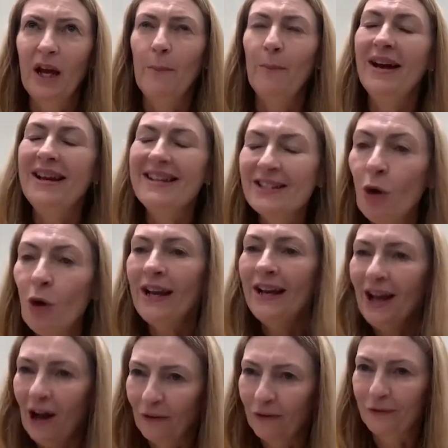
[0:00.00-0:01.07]
But it's not
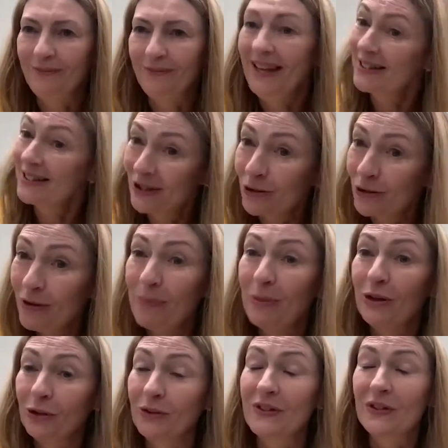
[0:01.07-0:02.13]
enough, necessary, but
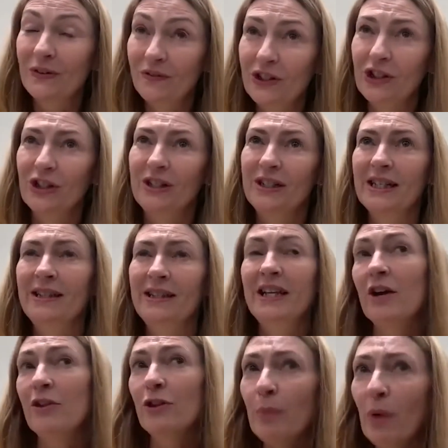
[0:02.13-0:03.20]
not sufficient. And the
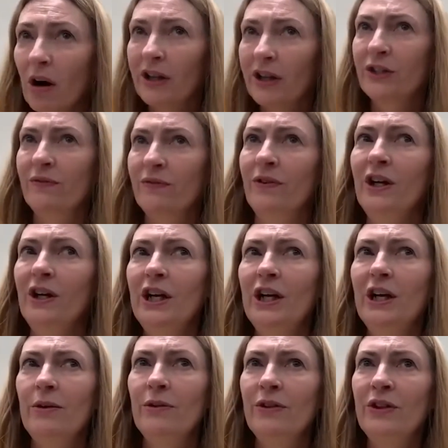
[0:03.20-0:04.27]
other part of
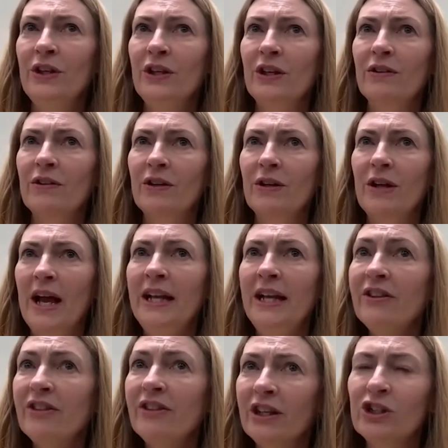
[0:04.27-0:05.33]

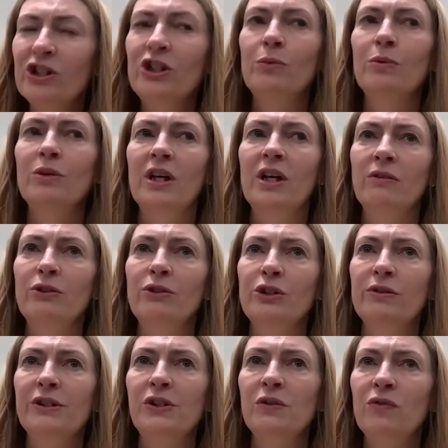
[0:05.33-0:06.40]
anything to do with culture
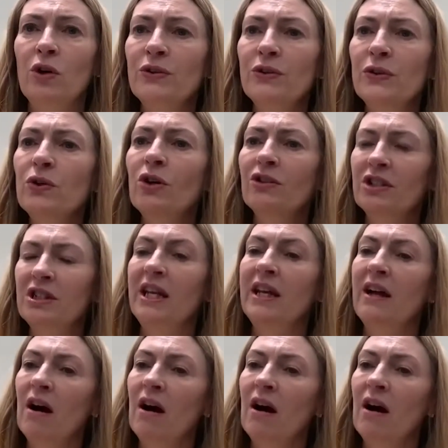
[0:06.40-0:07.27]
is you've also got to take